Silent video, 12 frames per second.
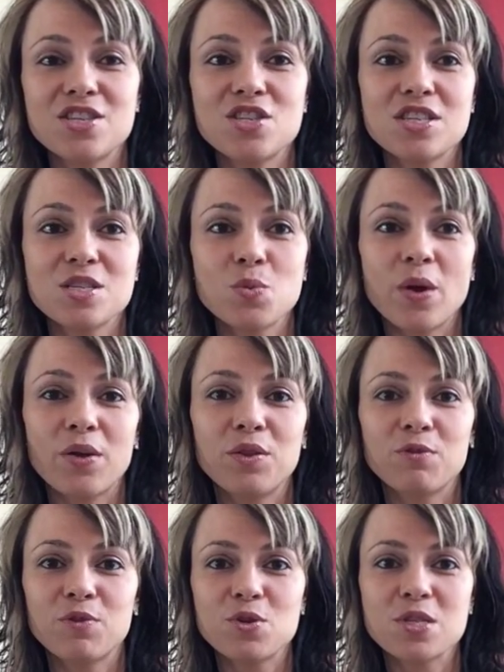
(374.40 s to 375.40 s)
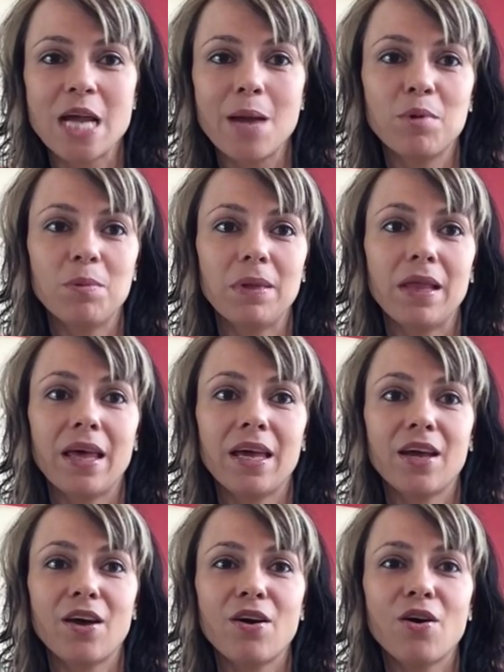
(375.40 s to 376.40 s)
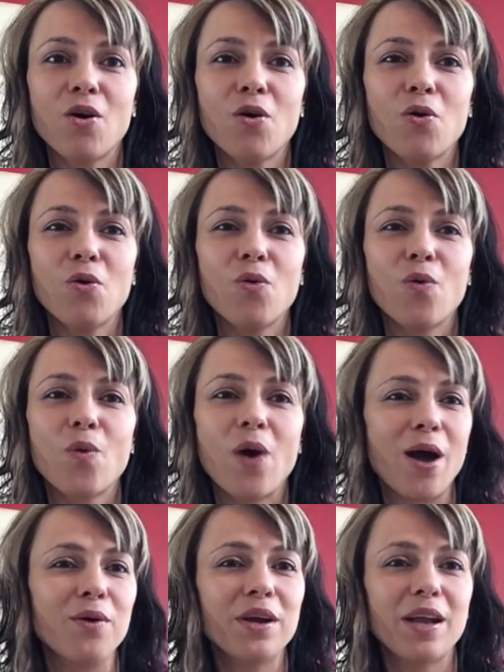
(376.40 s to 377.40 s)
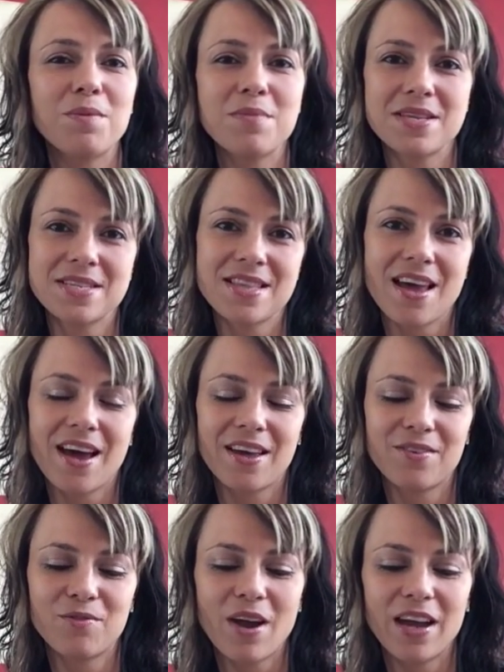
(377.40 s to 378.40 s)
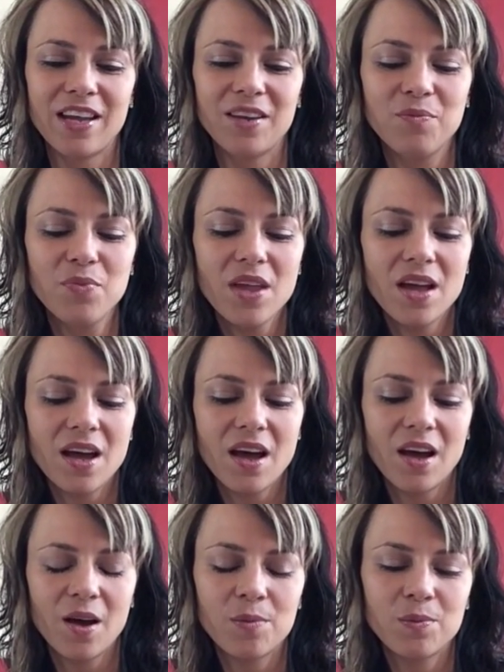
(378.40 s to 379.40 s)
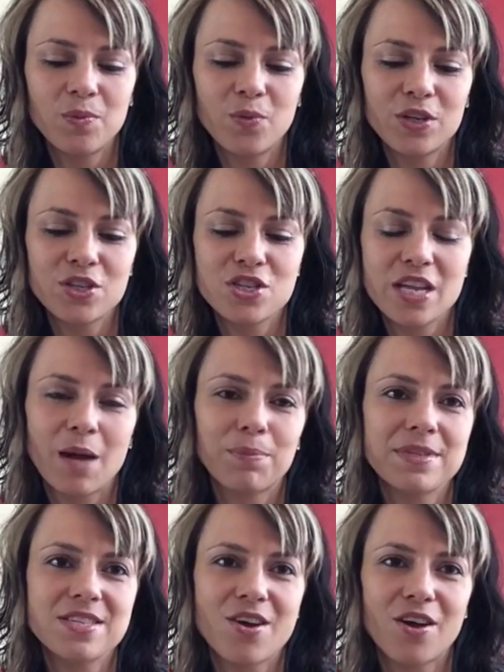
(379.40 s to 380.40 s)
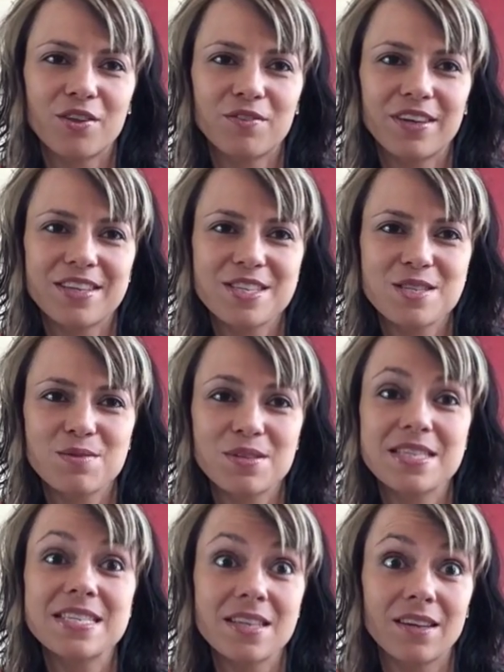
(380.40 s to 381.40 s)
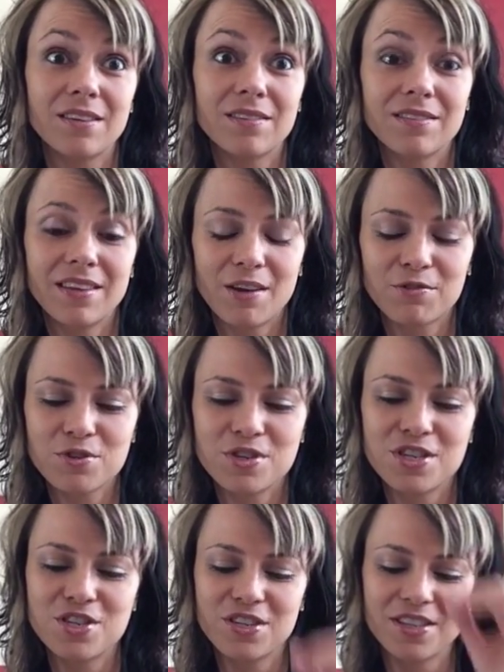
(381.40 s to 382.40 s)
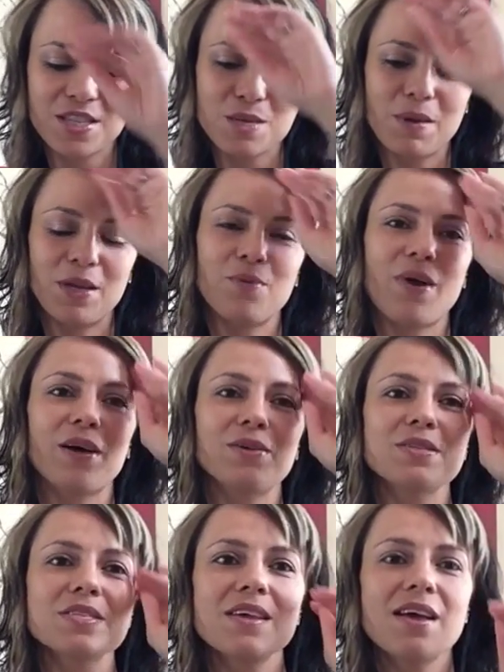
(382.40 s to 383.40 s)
this round the first time and be like, oh, how did I miss that, right? Which happens to all of us still after teaching this many rounds.